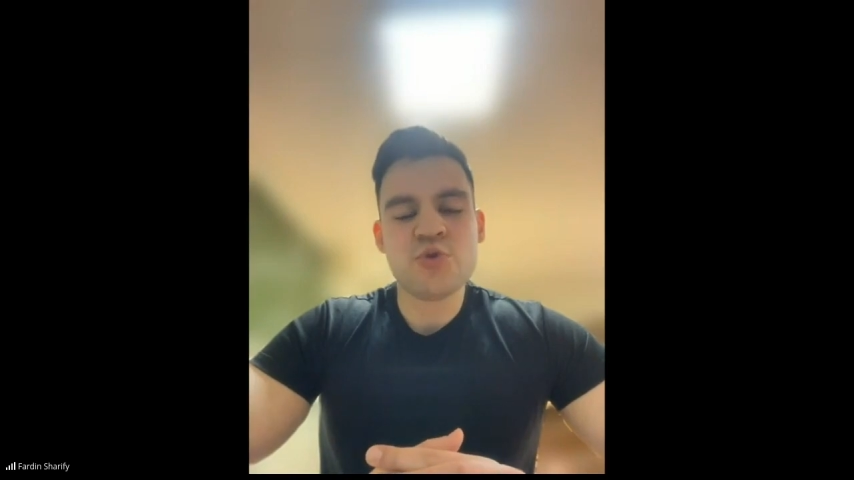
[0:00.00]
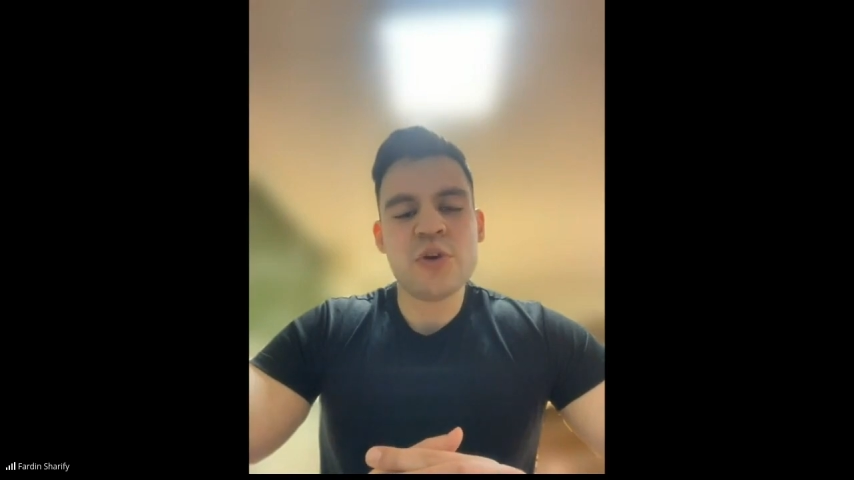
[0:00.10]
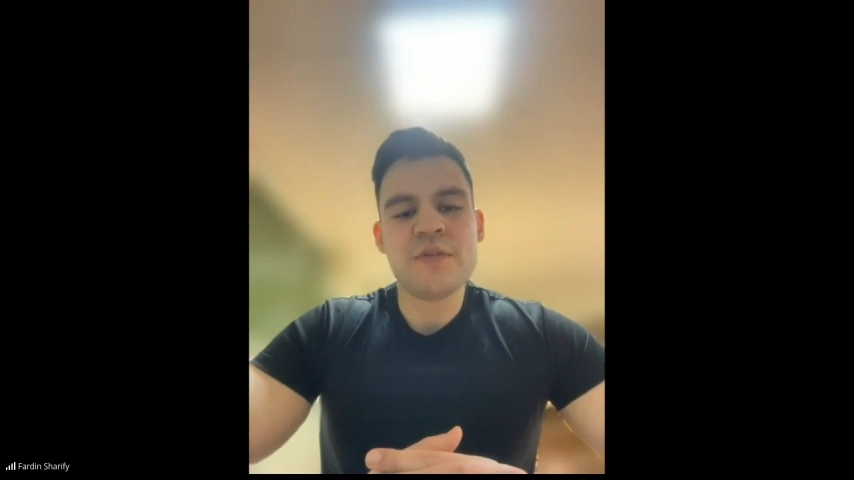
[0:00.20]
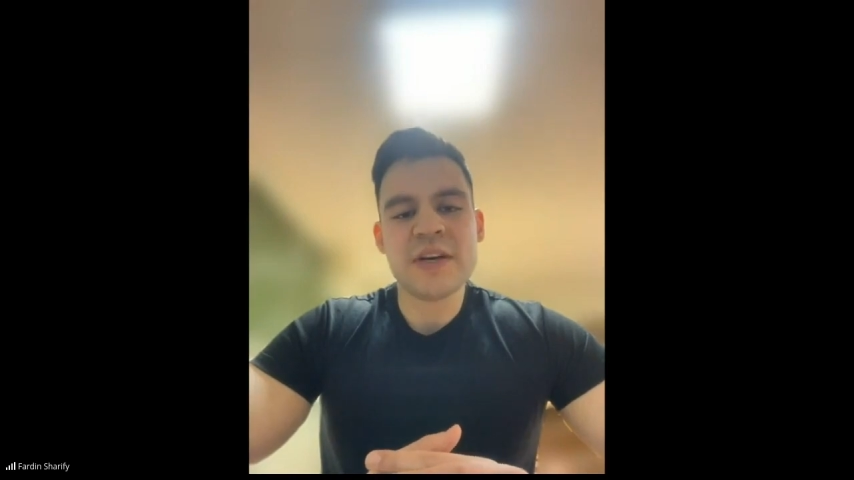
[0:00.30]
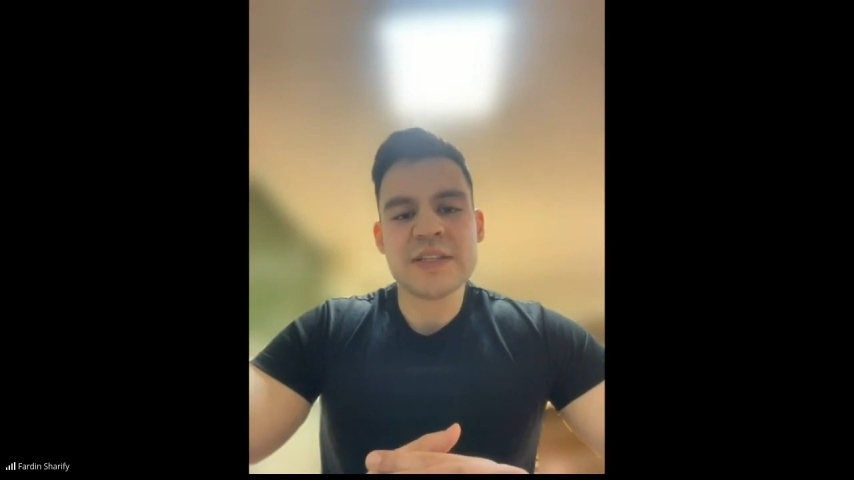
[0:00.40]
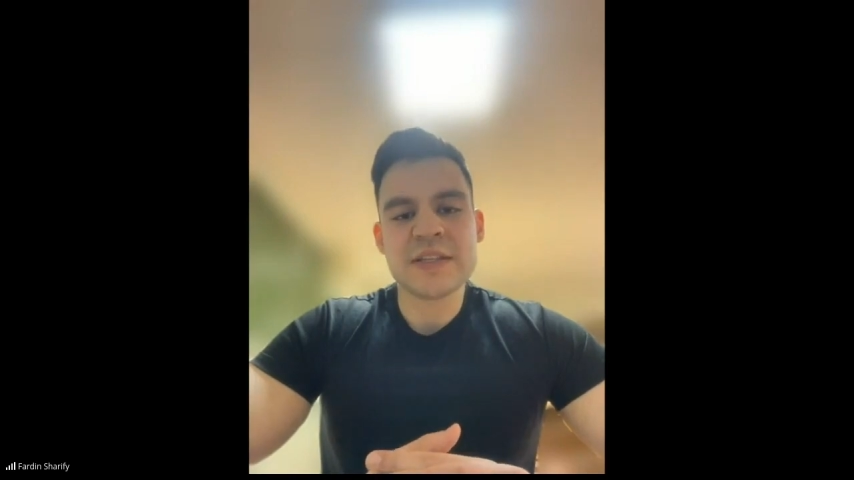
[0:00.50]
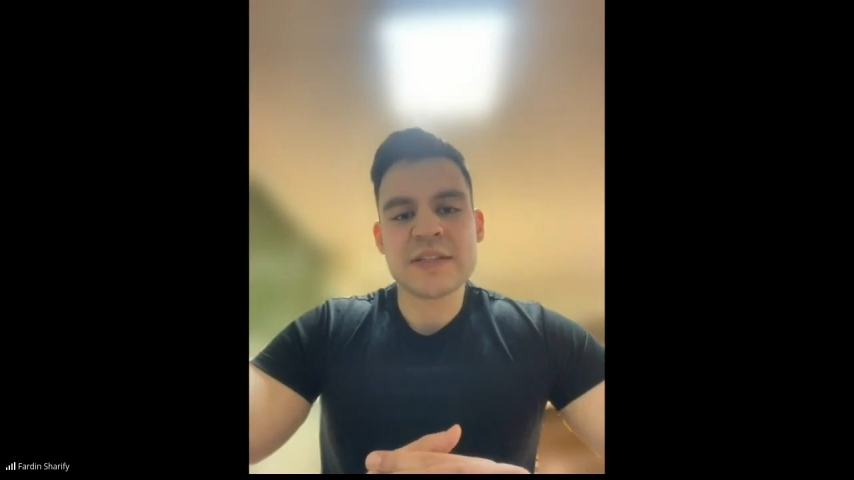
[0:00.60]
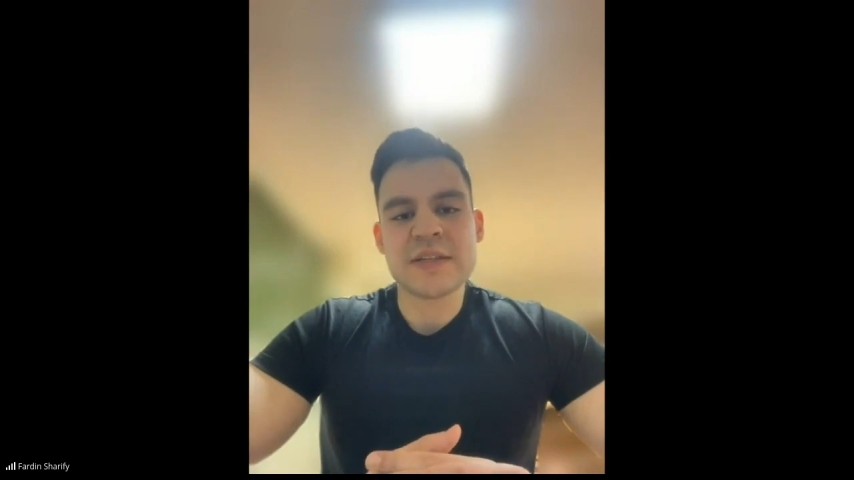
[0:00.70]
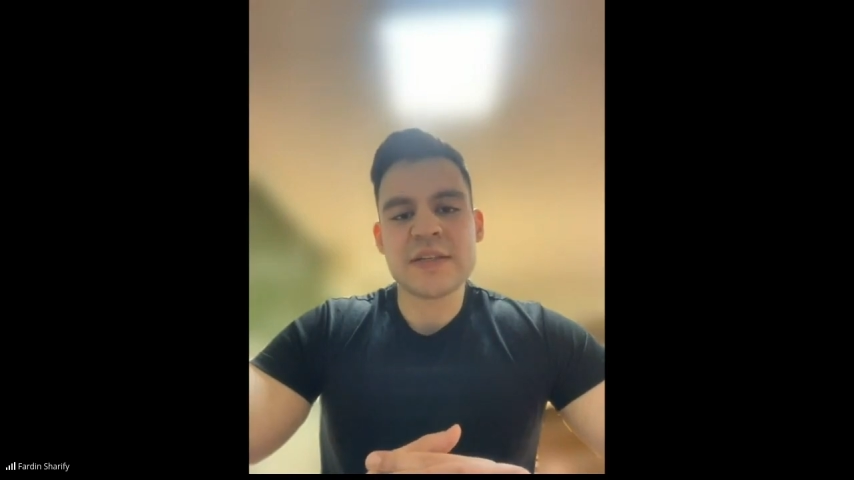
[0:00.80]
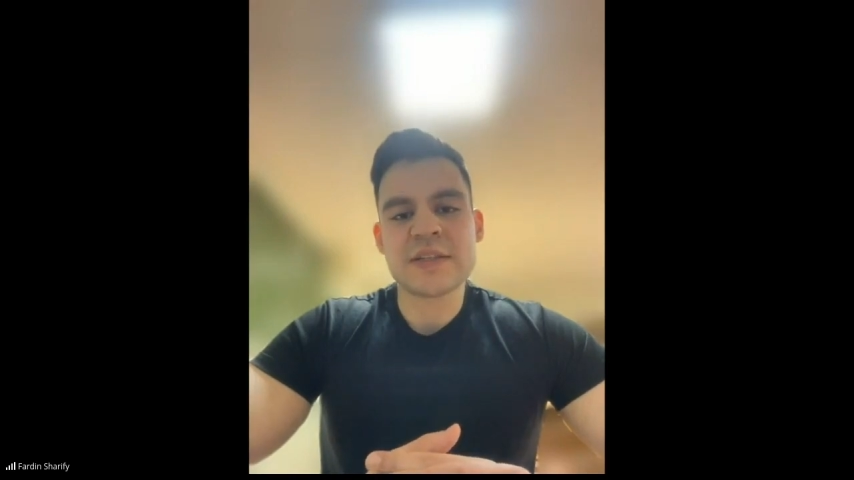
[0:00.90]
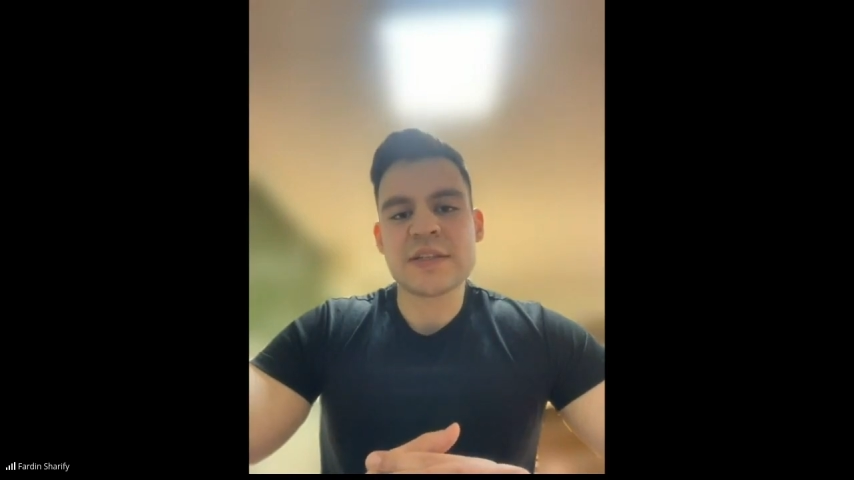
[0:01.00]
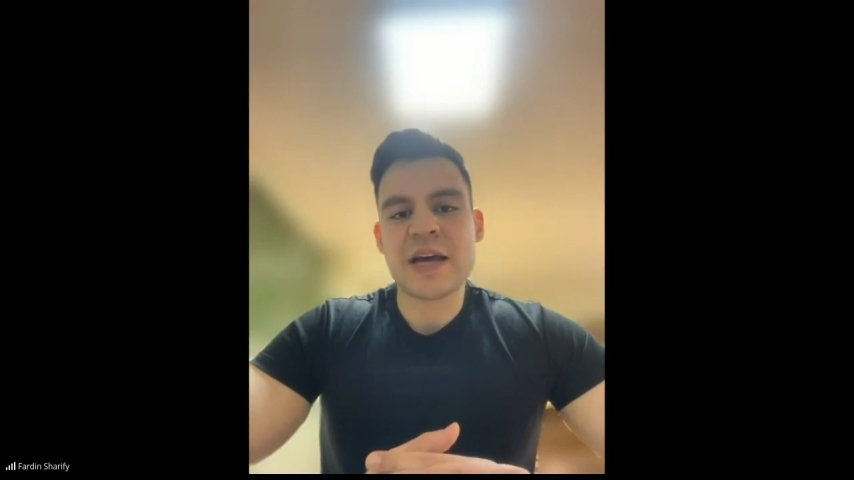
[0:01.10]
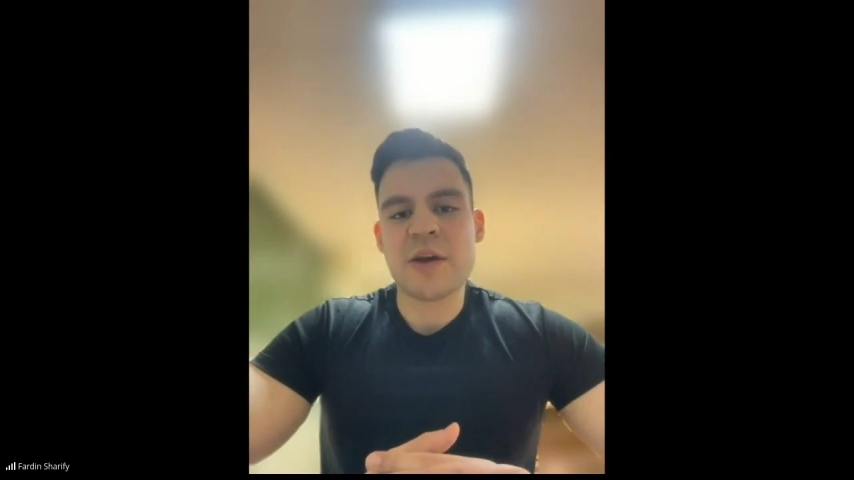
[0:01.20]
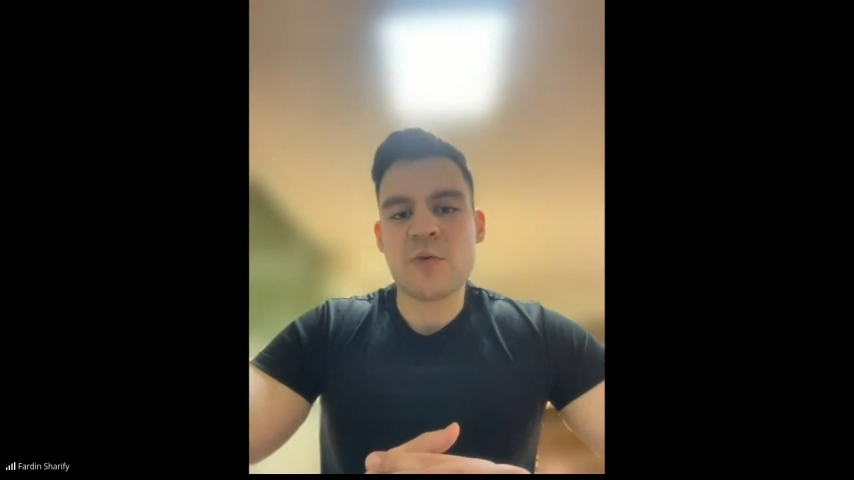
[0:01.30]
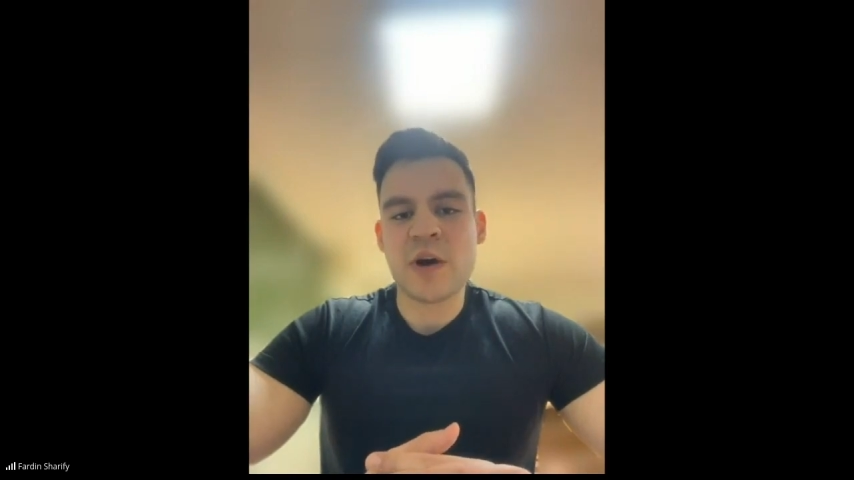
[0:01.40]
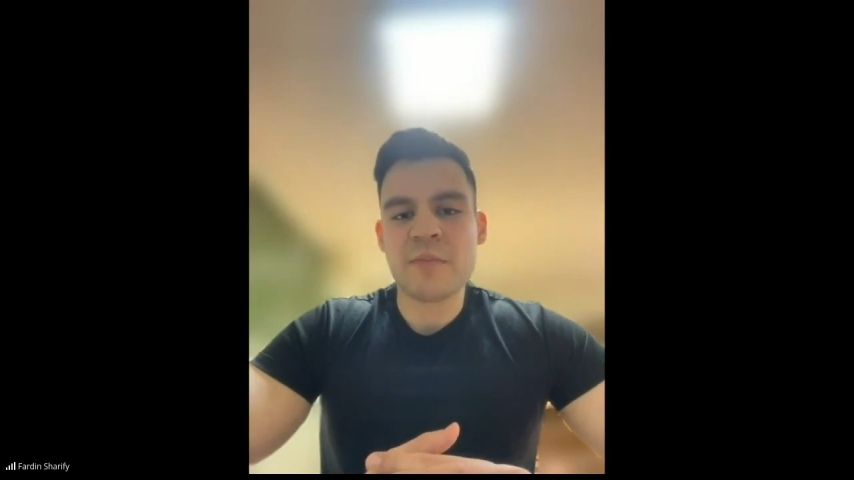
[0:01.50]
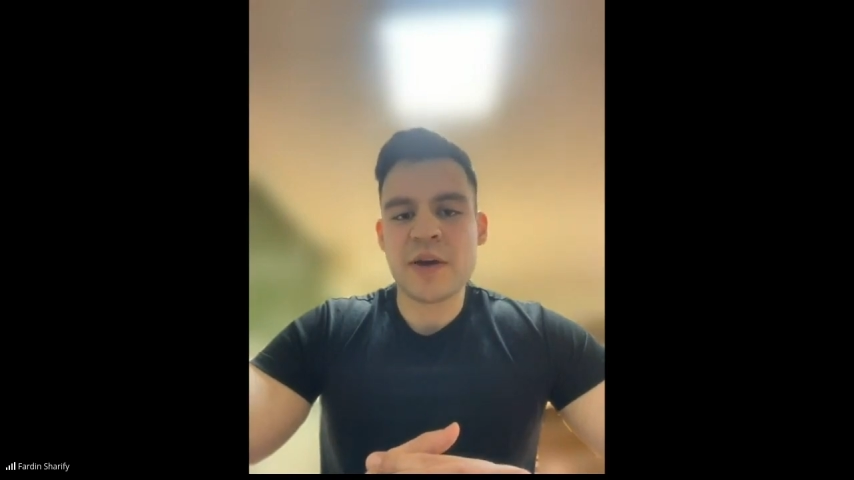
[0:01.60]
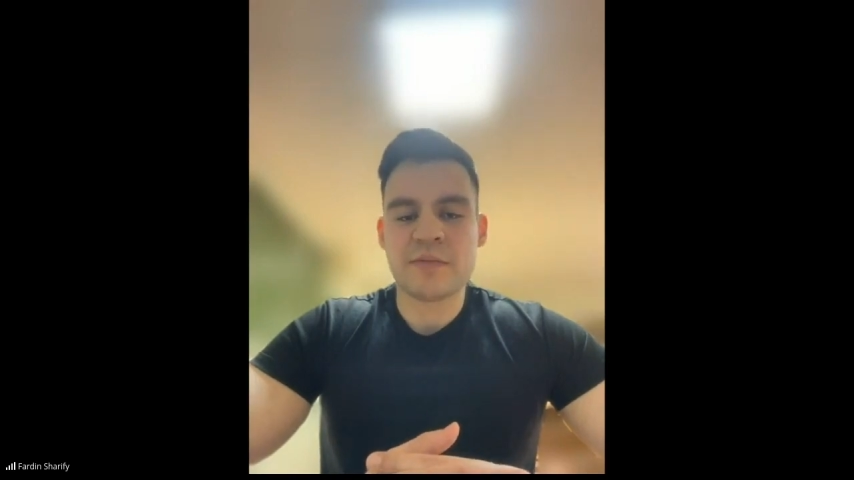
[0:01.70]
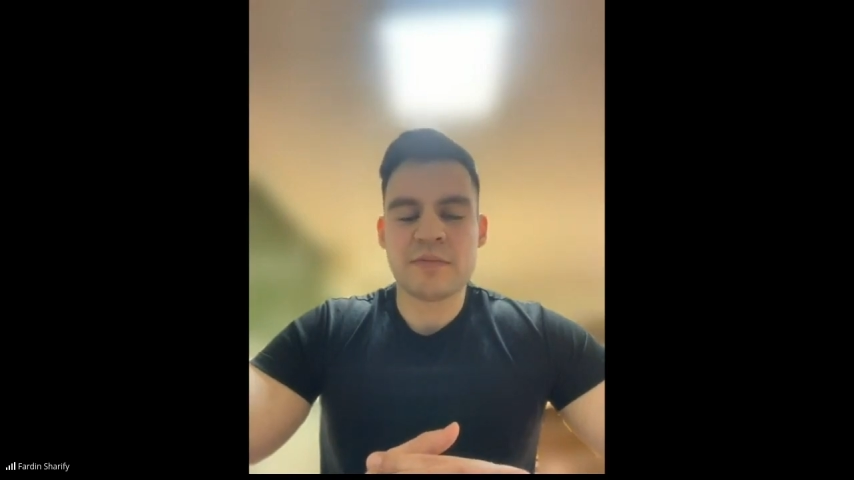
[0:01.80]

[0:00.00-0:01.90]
Two of my sisters and one